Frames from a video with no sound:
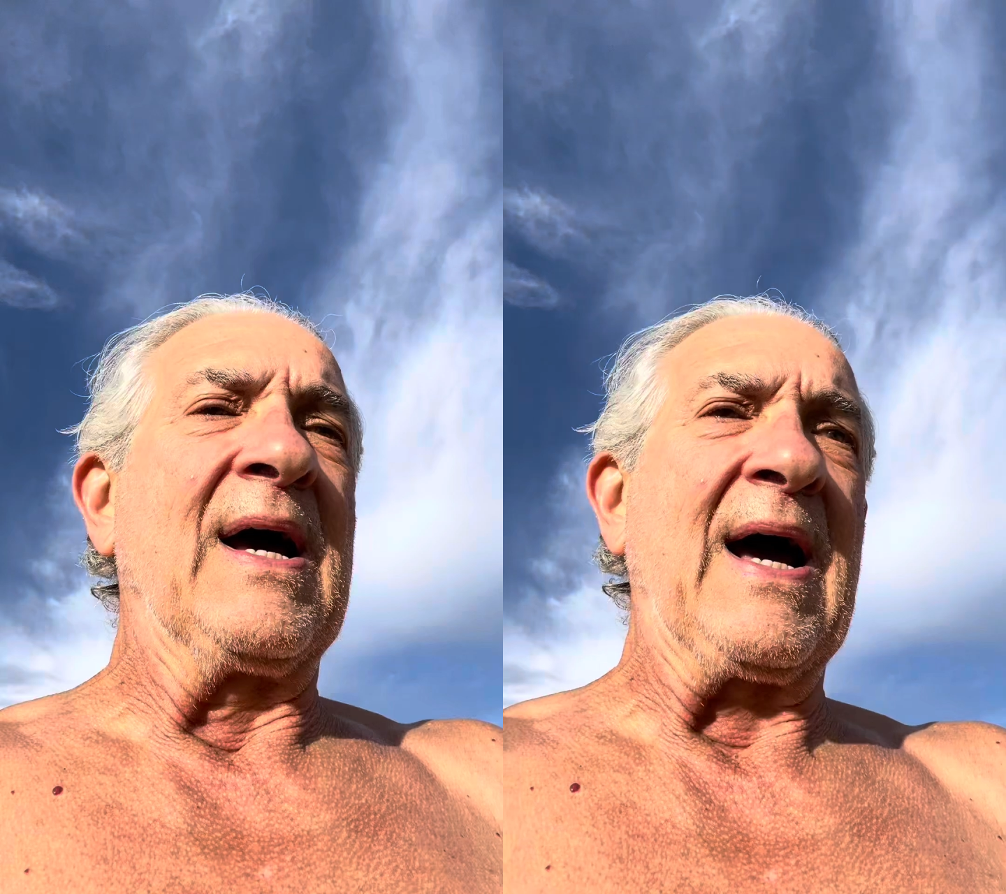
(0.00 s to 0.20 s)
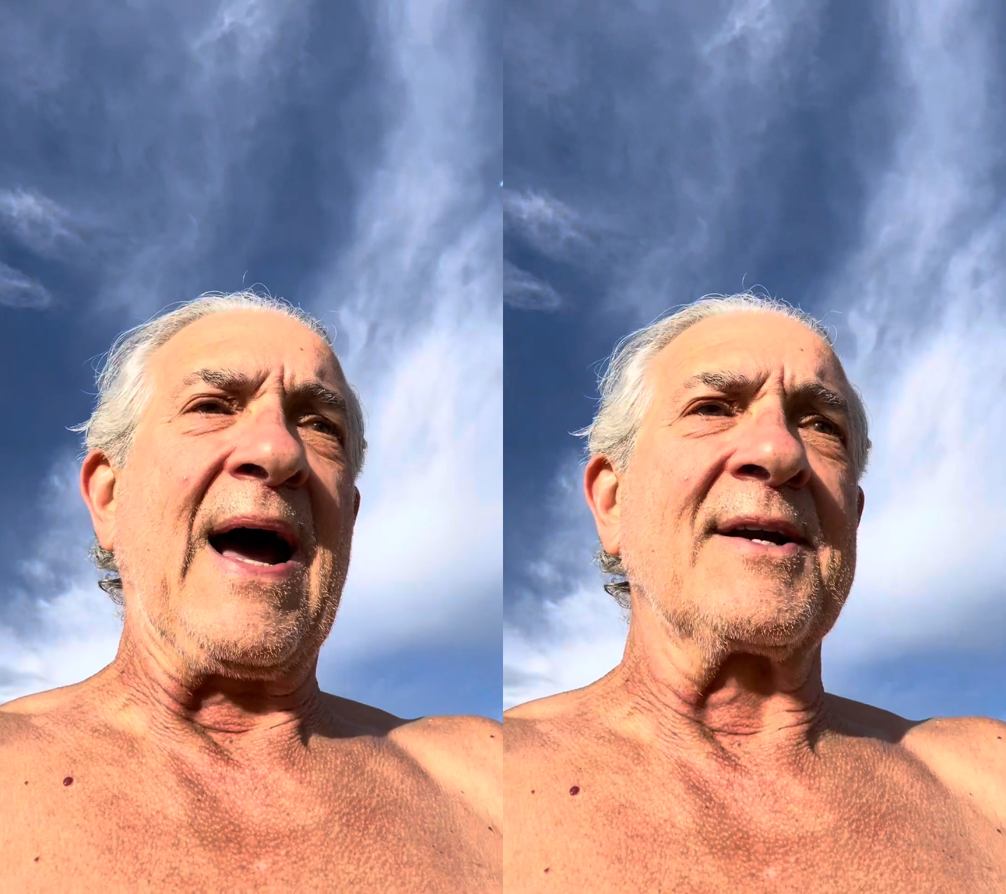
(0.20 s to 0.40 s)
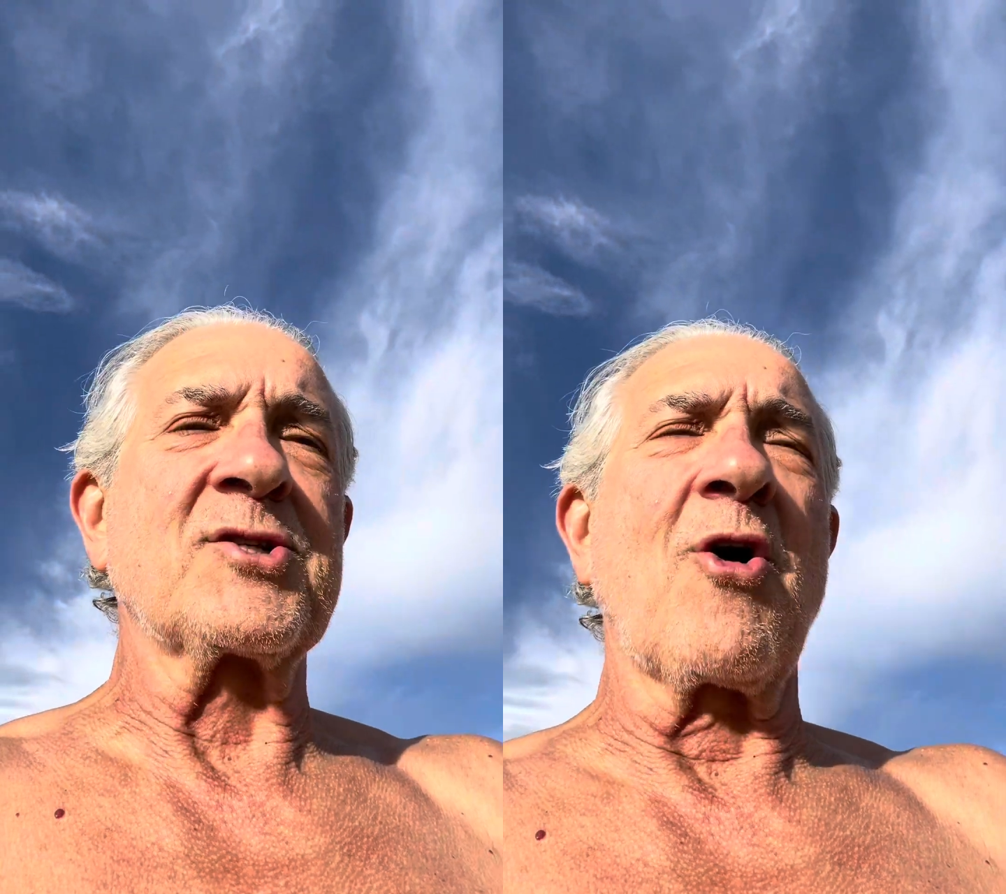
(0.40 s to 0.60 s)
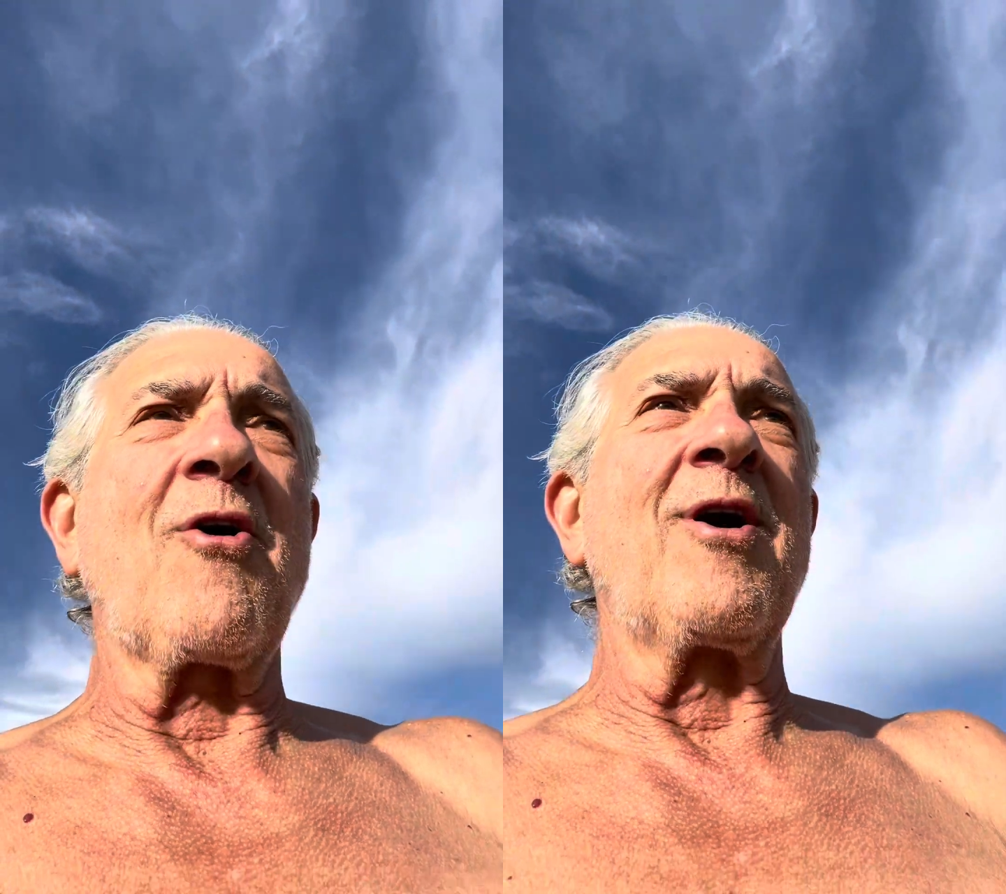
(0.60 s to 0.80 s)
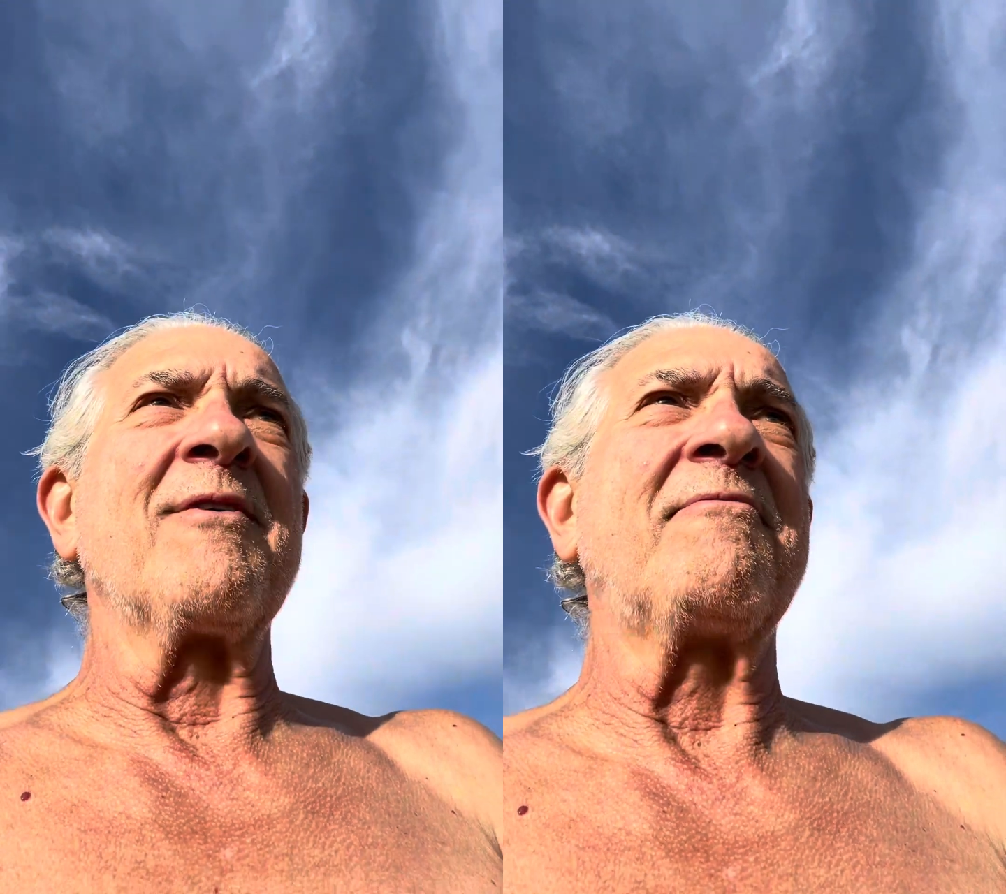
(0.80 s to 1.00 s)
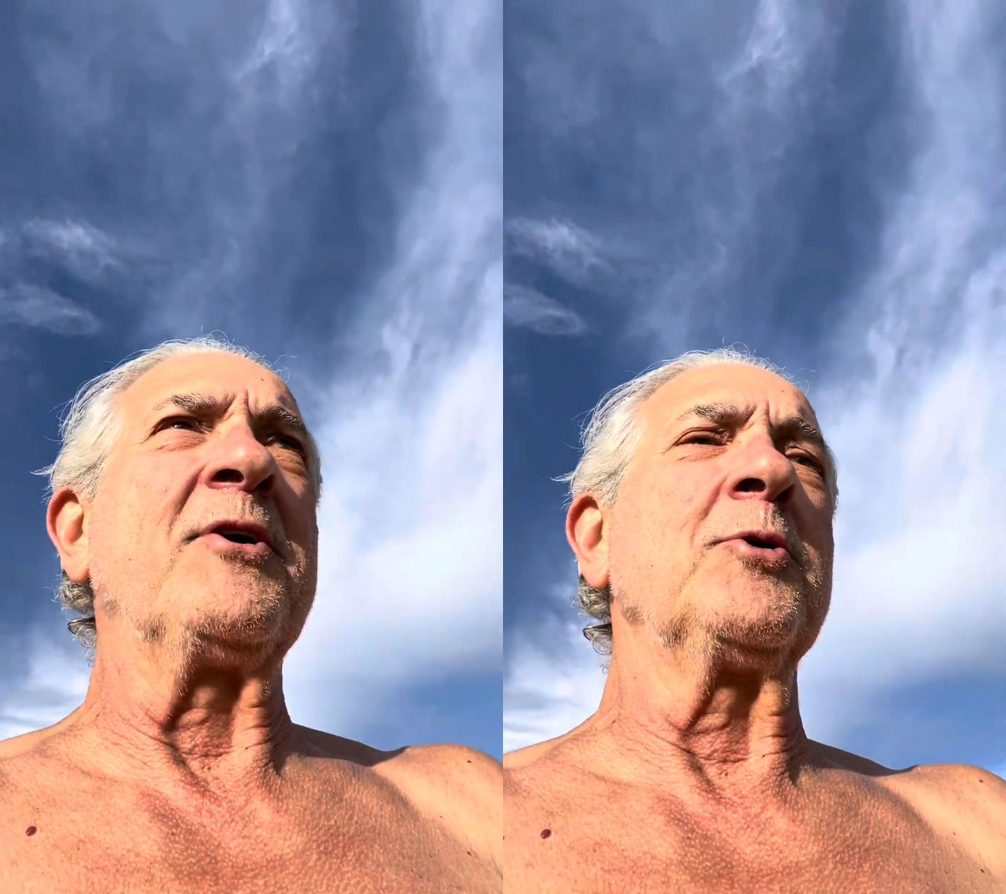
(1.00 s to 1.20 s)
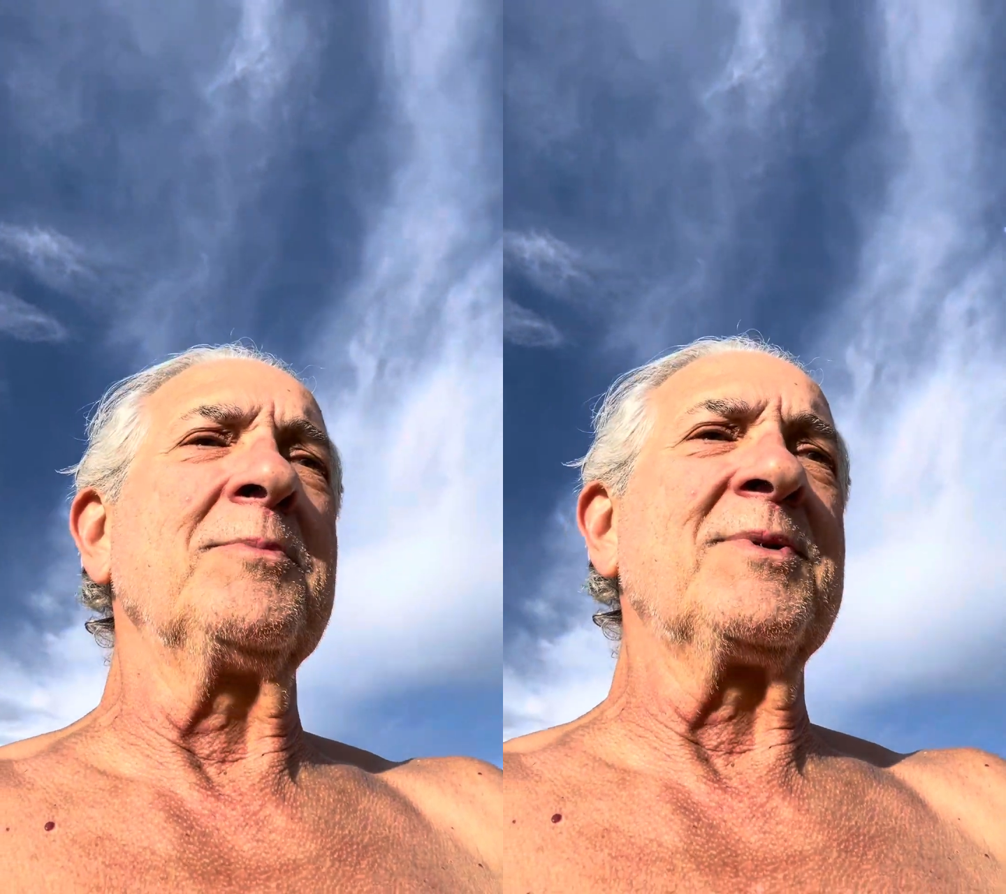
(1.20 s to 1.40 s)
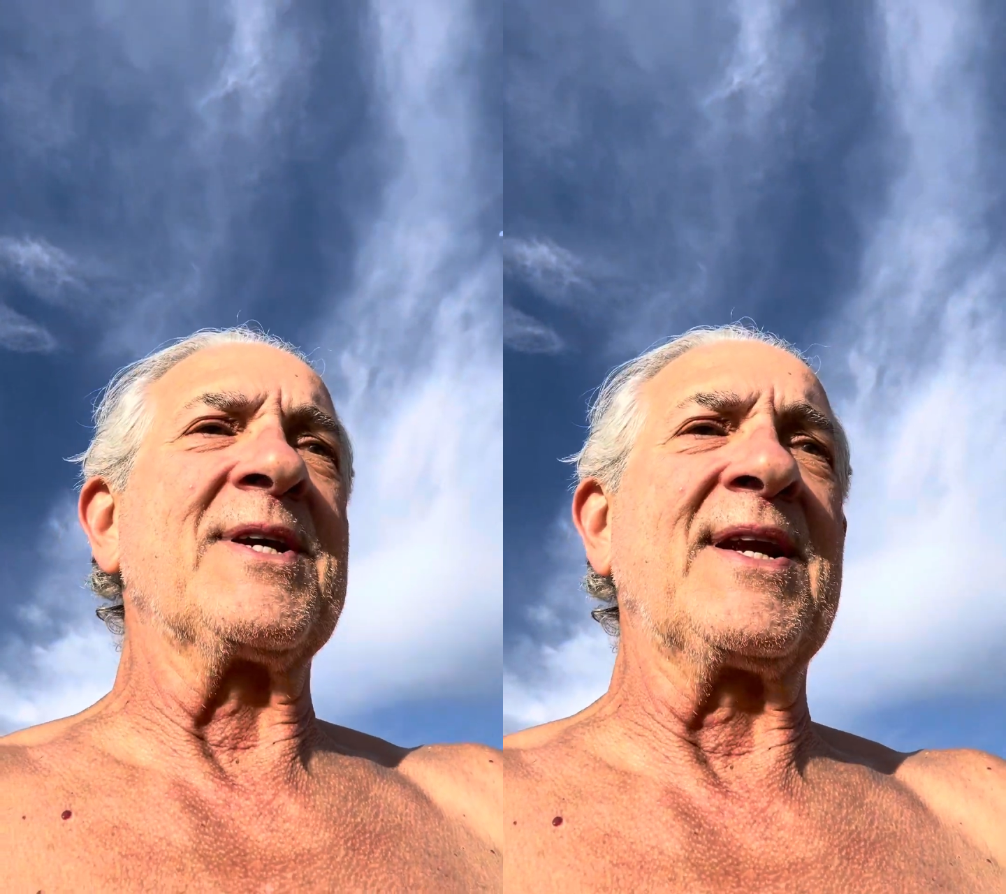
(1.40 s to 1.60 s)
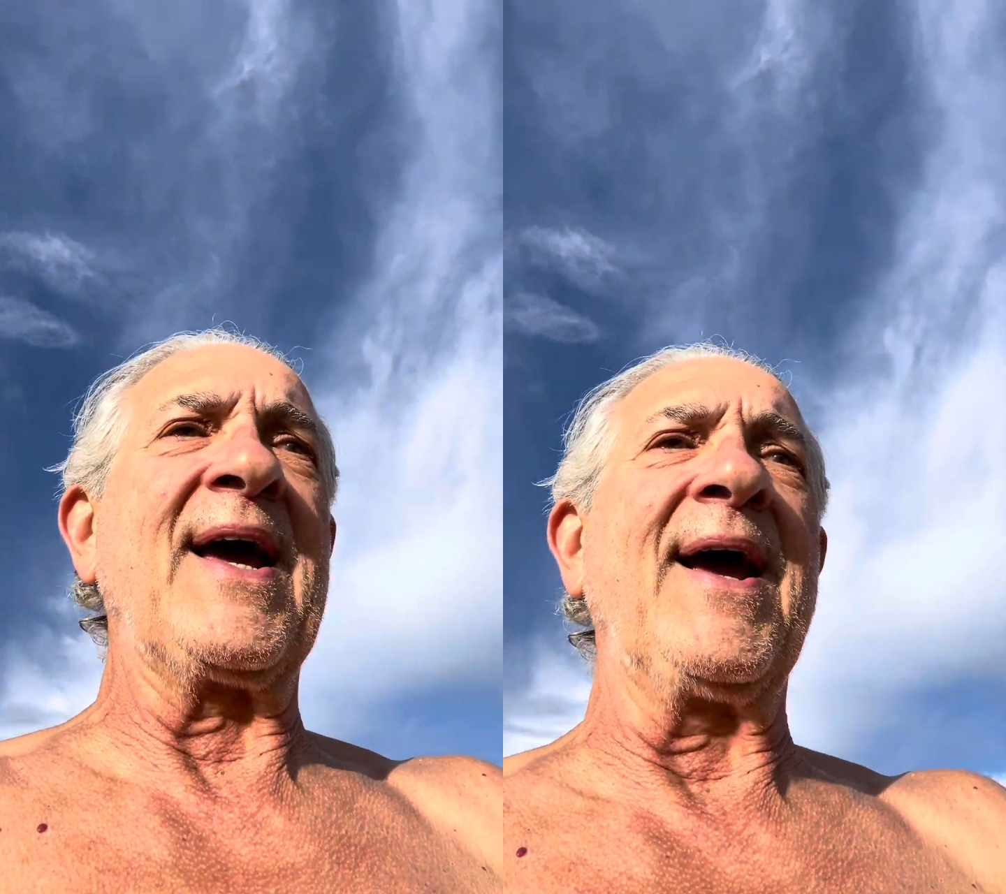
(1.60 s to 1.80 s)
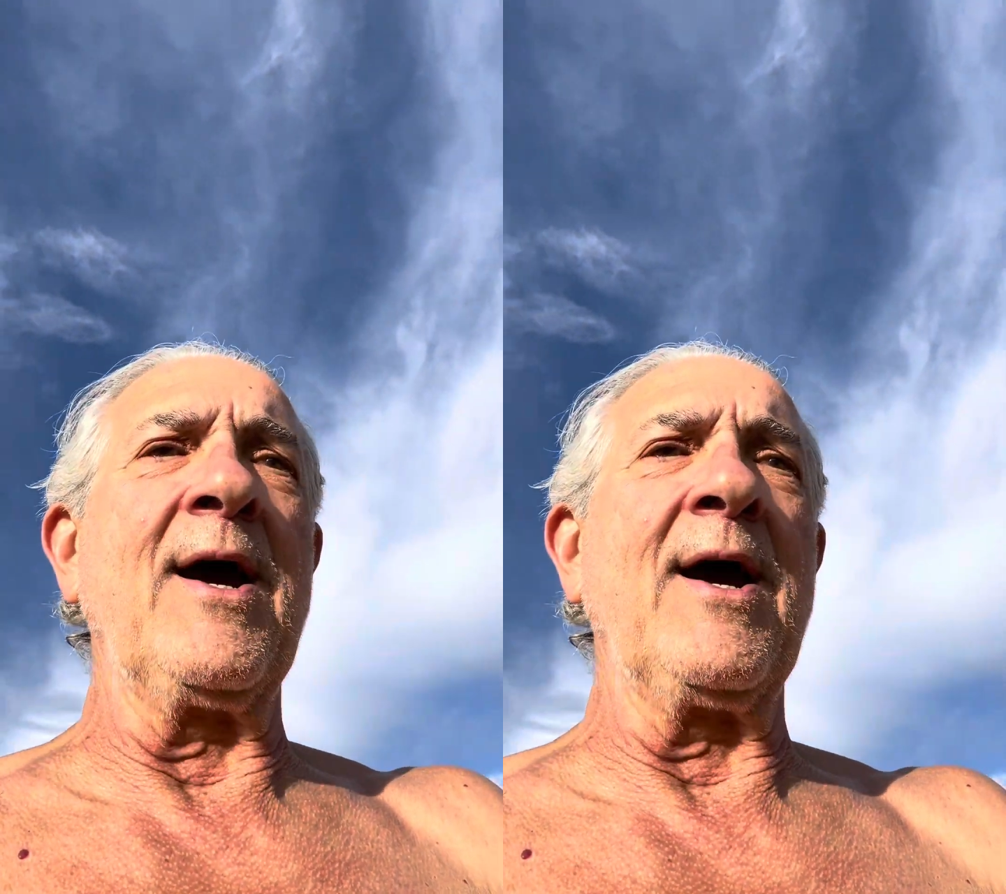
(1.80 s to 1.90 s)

I saw a film today,